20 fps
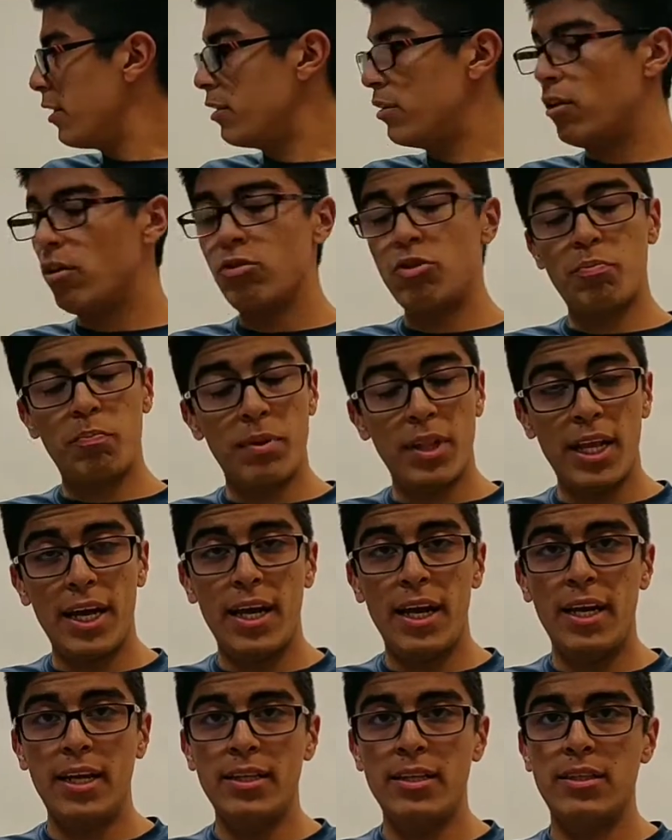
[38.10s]
Those
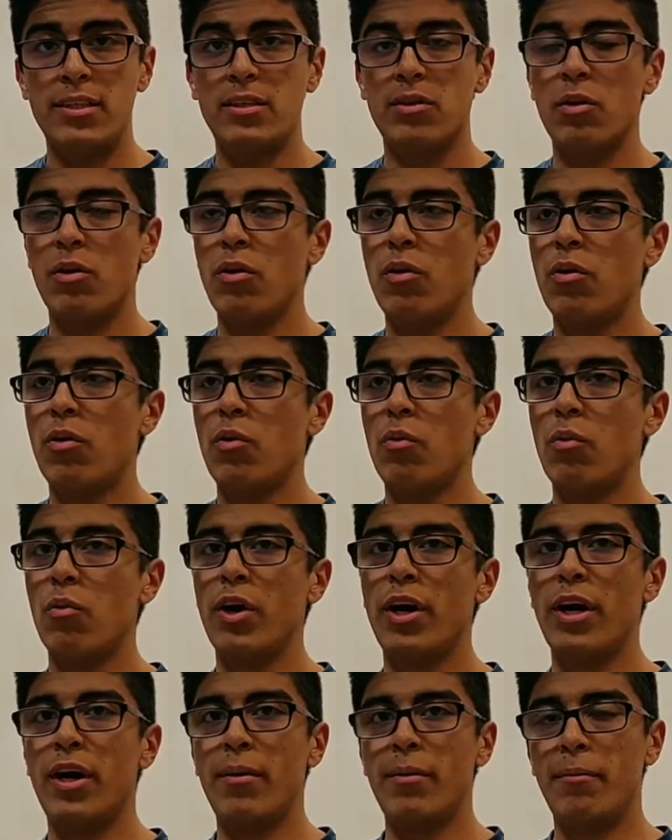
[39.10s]
plans
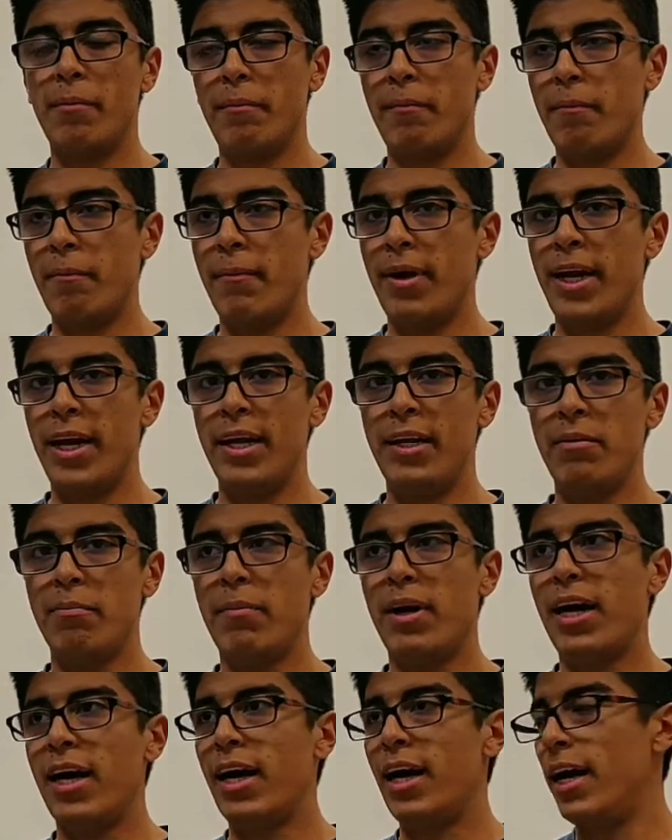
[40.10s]
were made
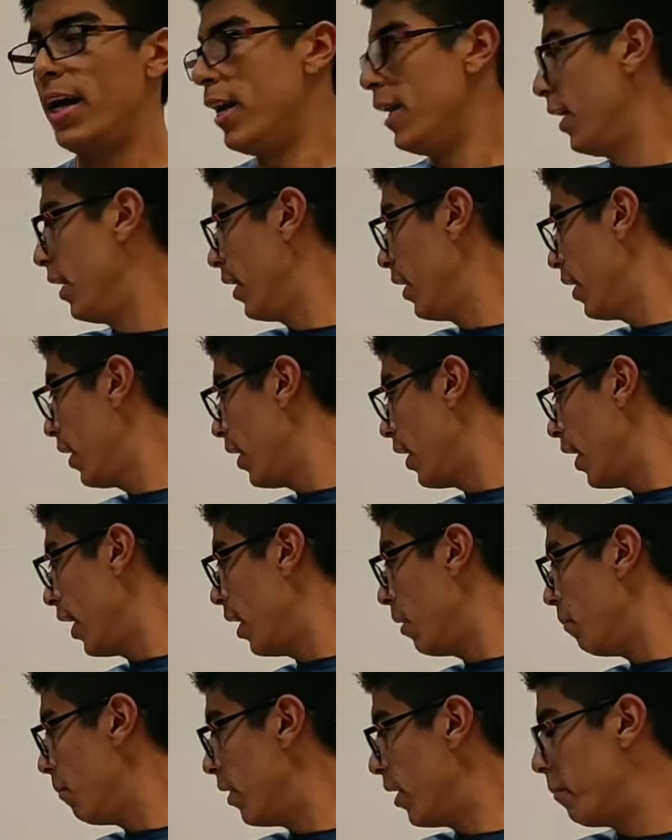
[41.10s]
by
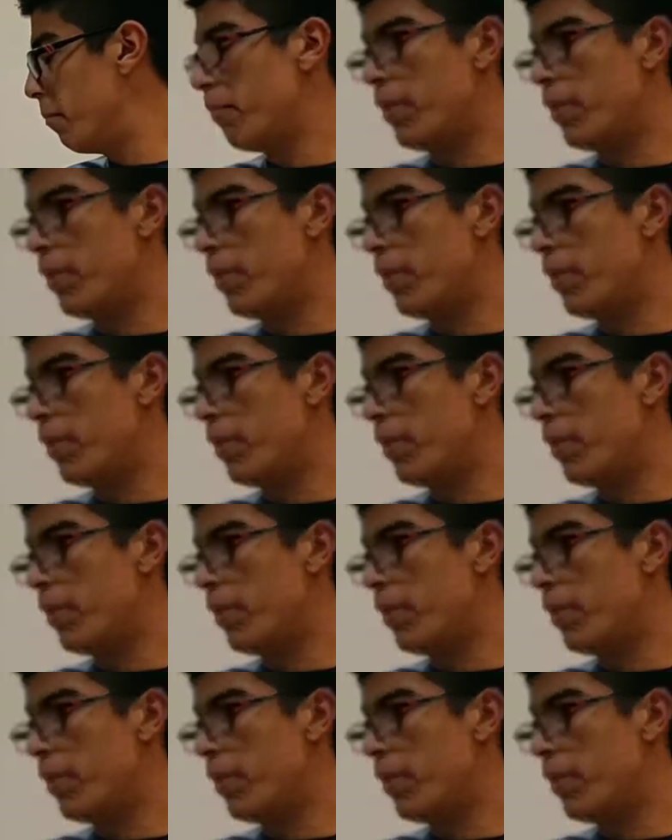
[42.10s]
Elmer